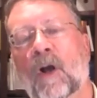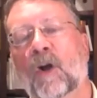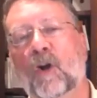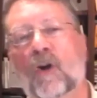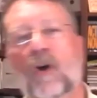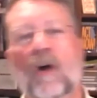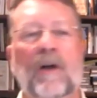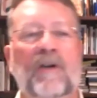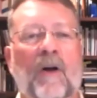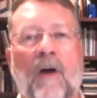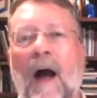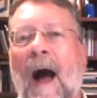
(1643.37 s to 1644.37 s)

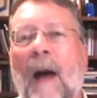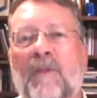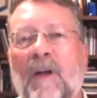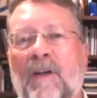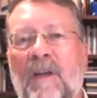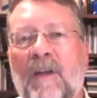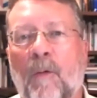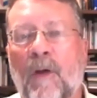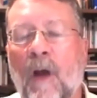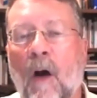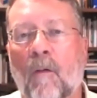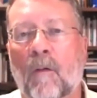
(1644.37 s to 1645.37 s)
Goods are objects that
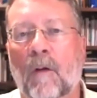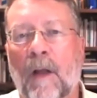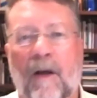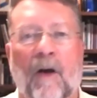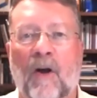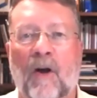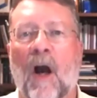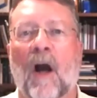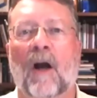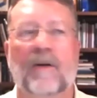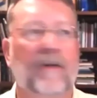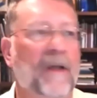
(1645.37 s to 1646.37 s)
we own, like our
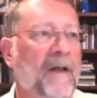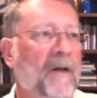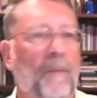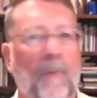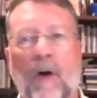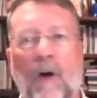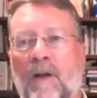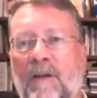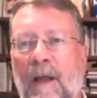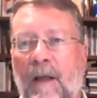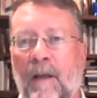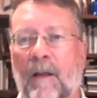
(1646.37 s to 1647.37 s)
cars, like our books,
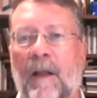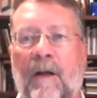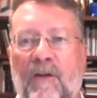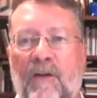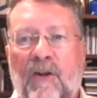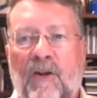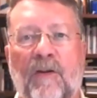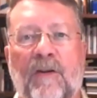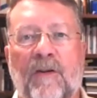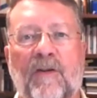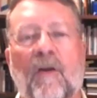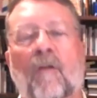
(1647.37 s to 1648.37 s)
like our shirts
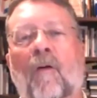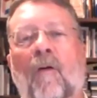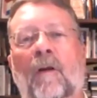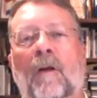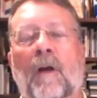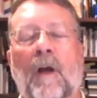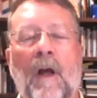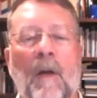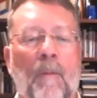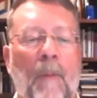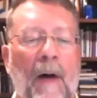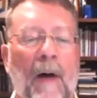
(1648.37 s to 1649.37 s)
and so forth.
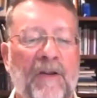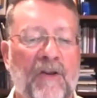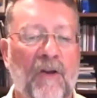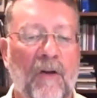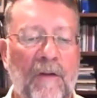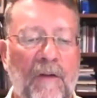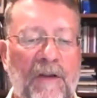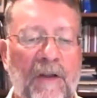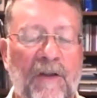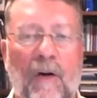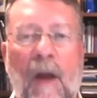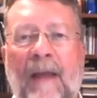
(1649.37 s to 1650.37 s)
But
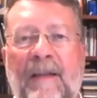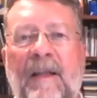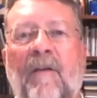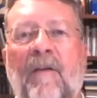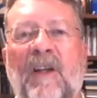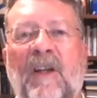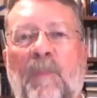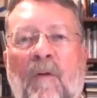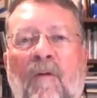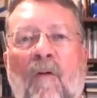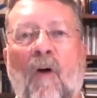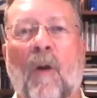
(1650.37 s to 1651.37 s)
services are activities
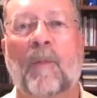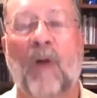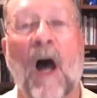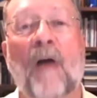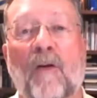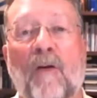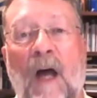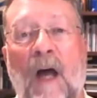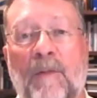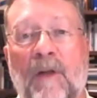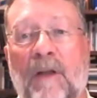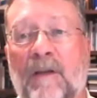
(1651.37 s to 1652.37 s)
performed on those
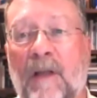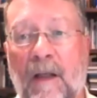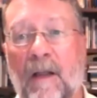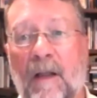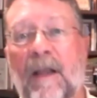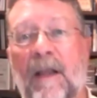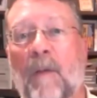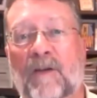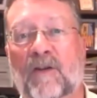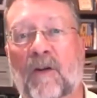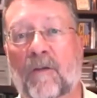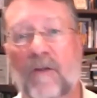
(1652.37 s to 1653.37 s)
objects, like cleaning my
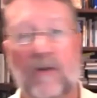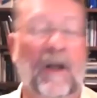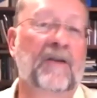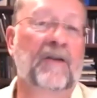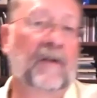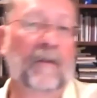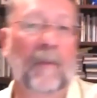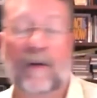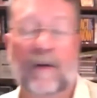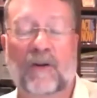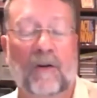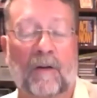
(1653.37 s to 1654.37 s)
service, changing my
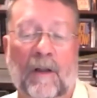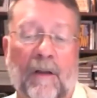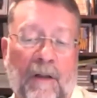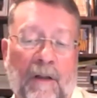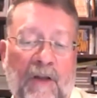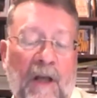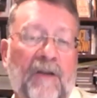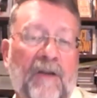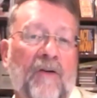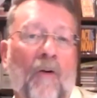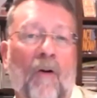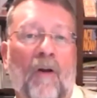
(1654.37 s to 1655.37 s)
shirt, changing
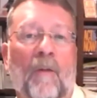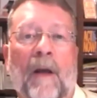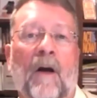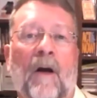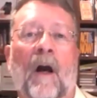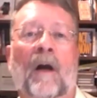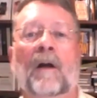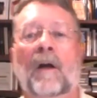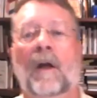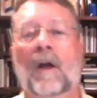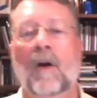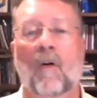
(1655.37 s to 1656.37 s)
the oil in my car,
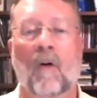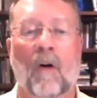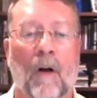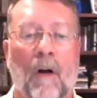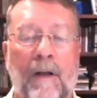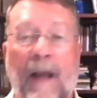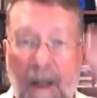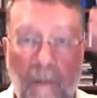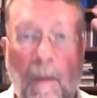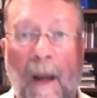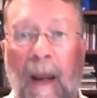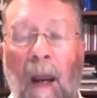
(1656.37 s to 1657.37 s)
or cutting
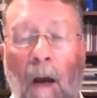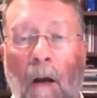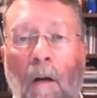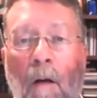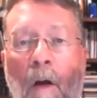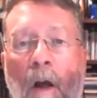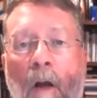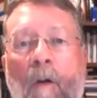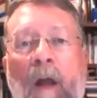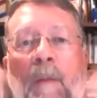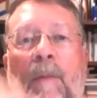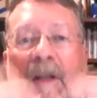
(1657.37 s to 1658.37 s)
my hair,
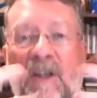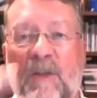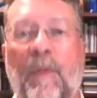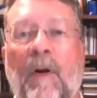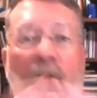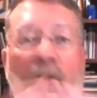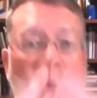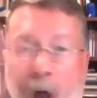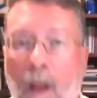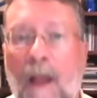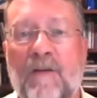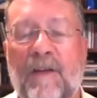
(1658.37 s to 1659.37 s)
right? But they're
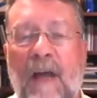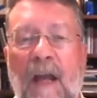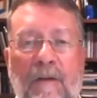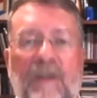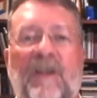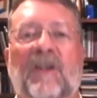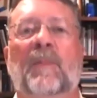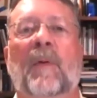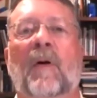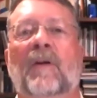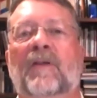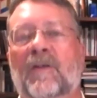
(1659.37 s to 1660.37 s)
all outside of us.
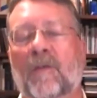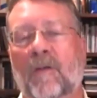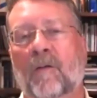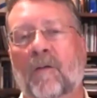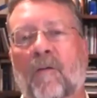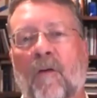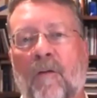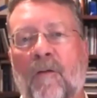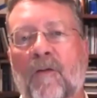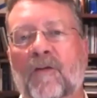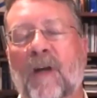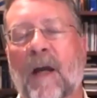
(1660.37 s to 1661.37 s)
Experiences for the
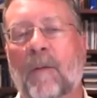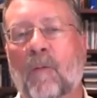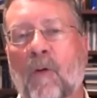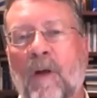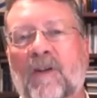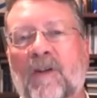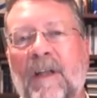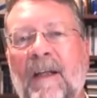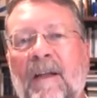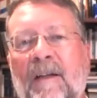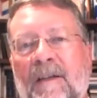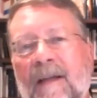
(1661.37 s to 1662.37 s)
first time reach
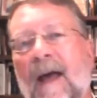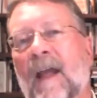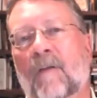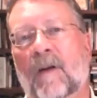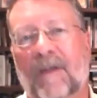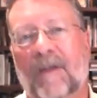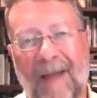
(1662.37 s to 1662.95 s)
inside of us.